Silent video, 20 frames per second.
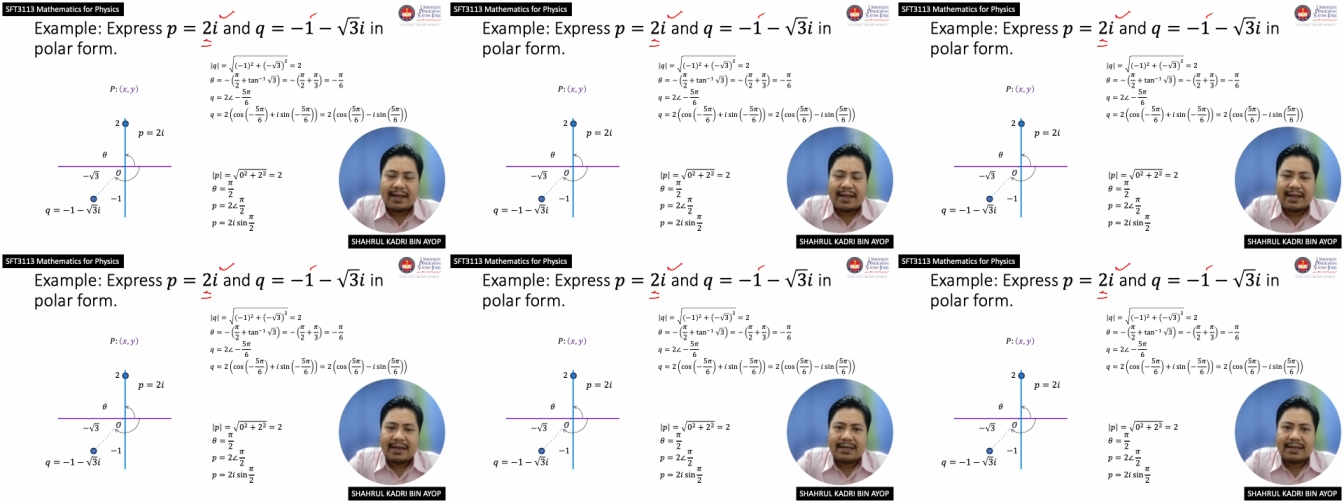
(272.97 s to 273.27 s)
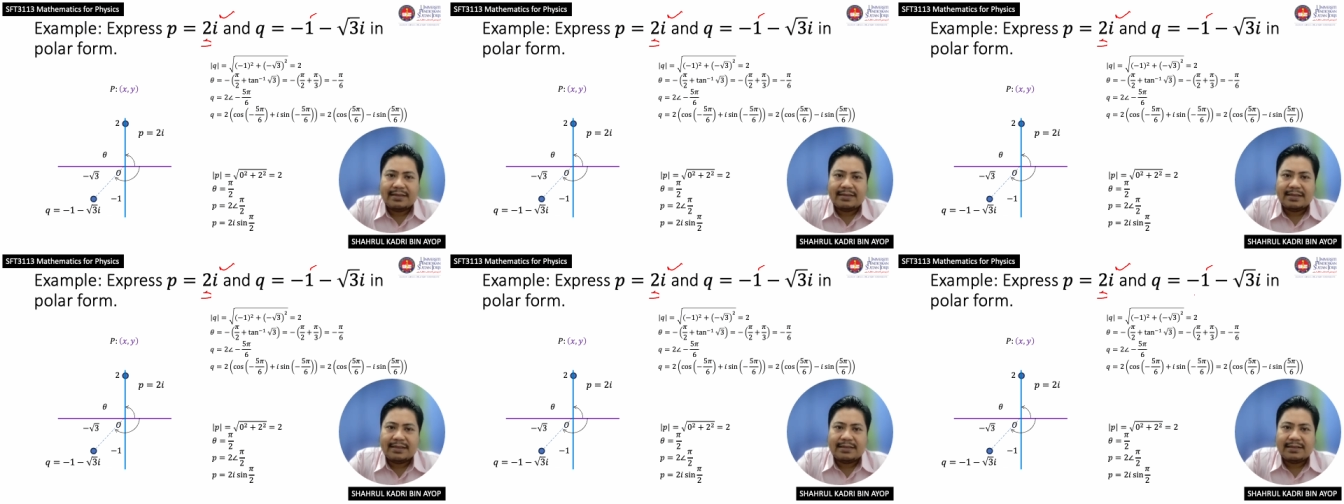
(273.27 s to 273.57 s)
and
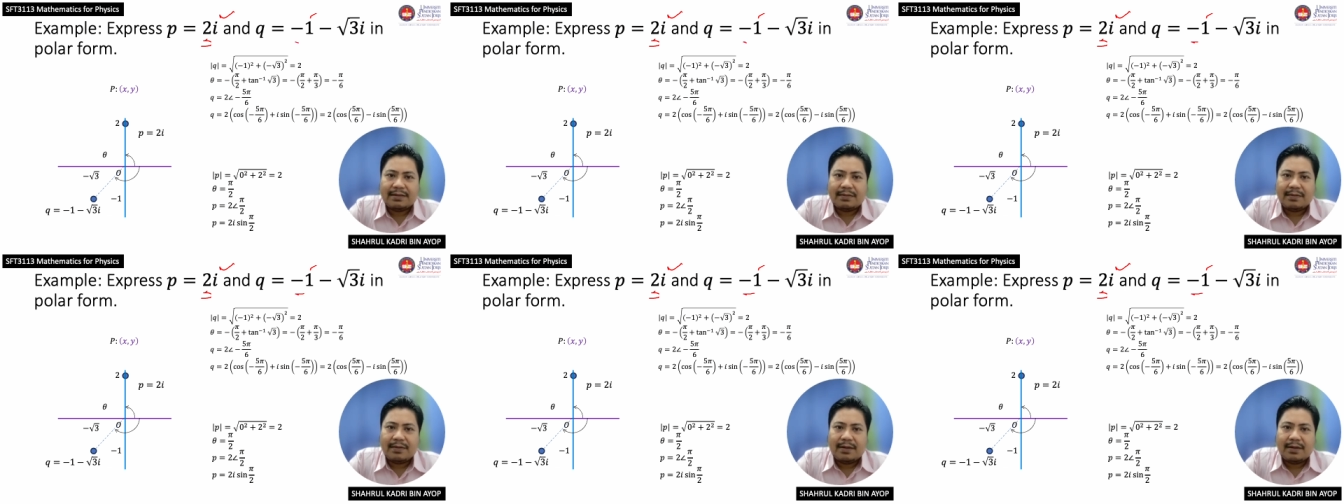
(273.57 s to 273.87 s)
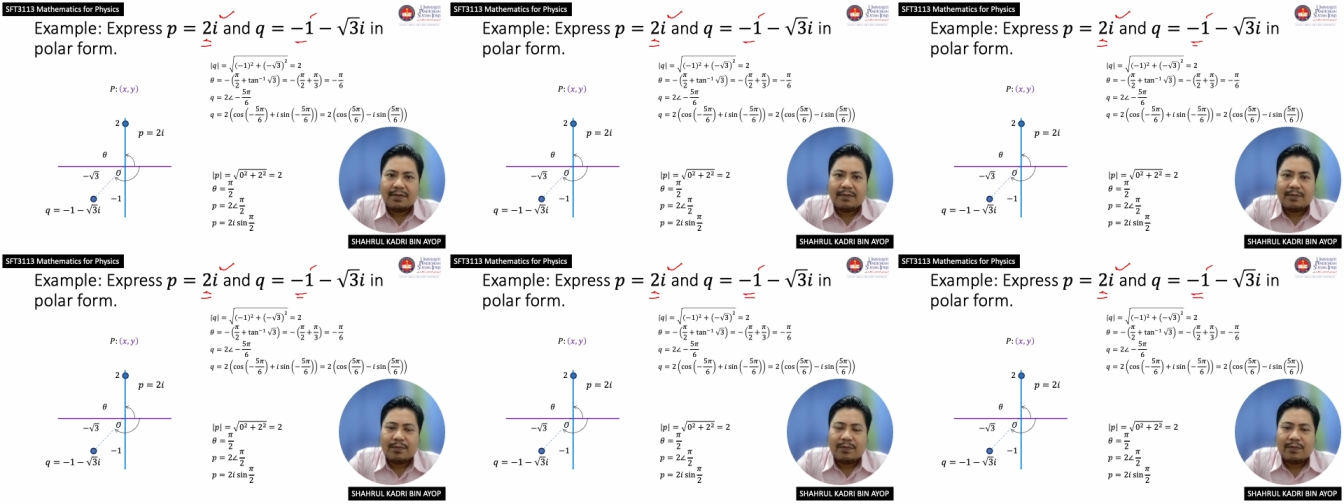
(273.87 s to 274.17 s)
this is
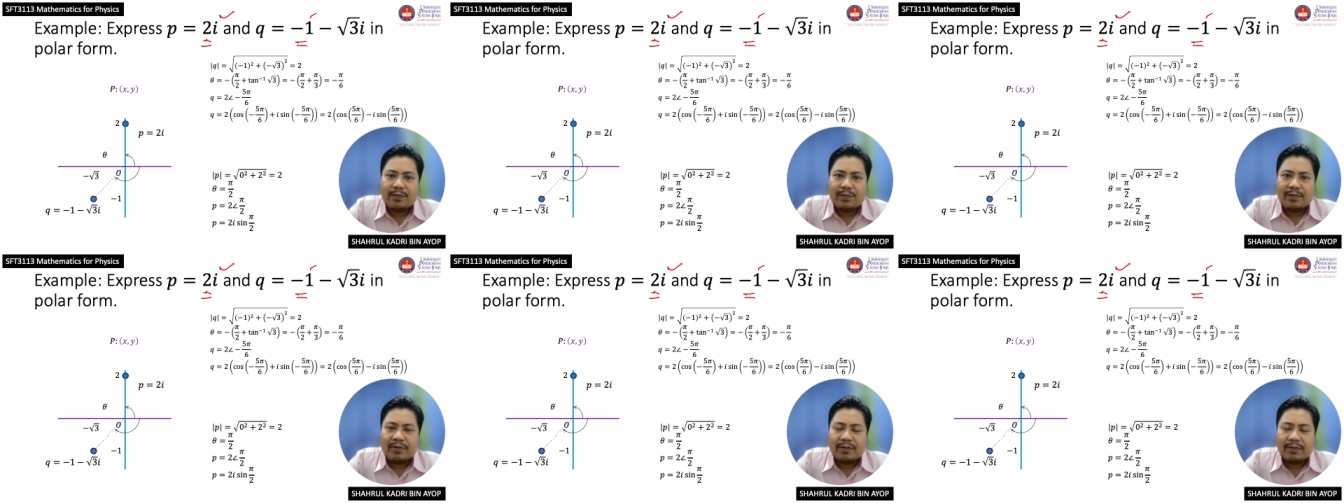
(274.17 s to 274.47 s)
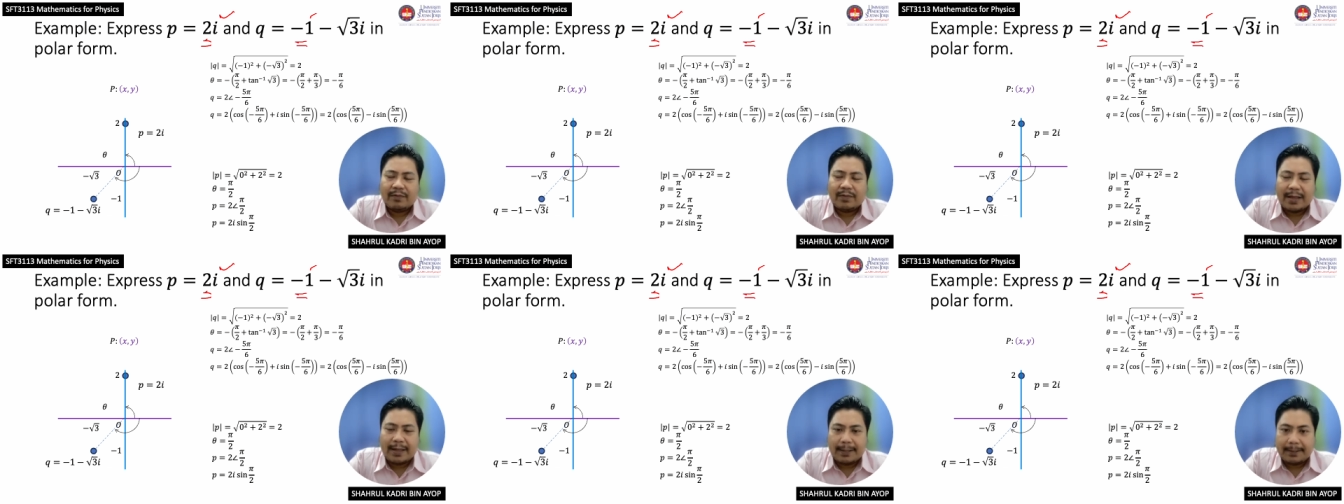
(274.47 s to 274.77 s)

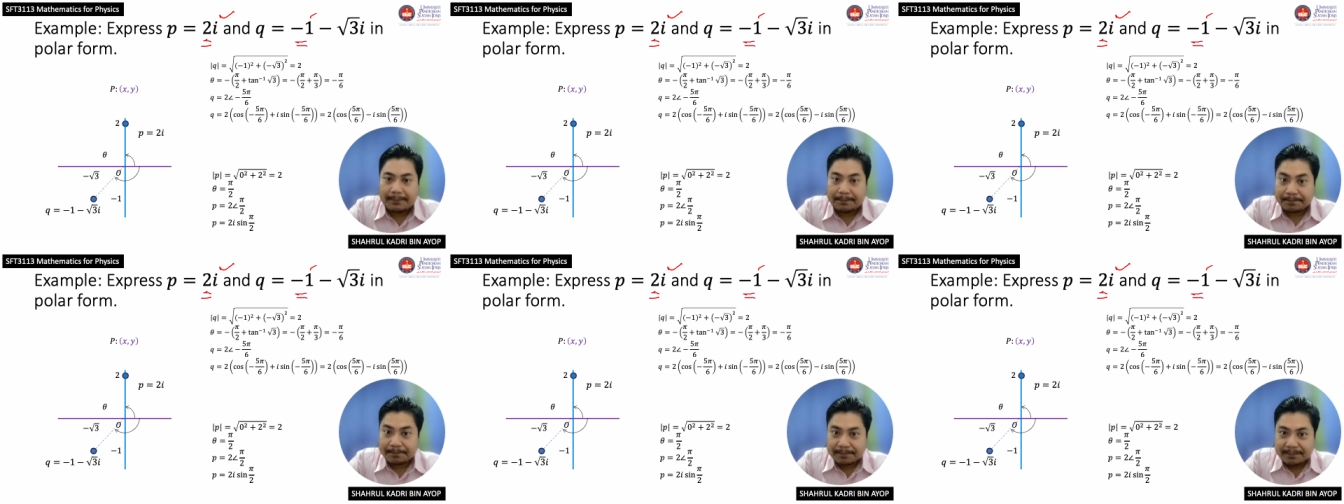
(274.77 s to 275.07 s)
a